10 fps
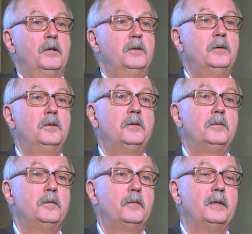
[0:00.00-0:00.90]

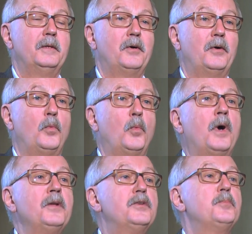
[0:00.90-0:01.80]
who
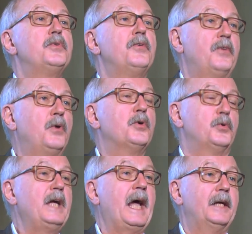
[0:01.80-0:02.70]
want to
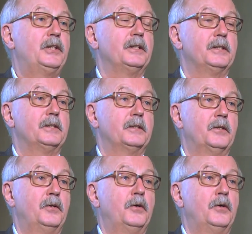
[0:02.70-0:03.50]
provoke reactions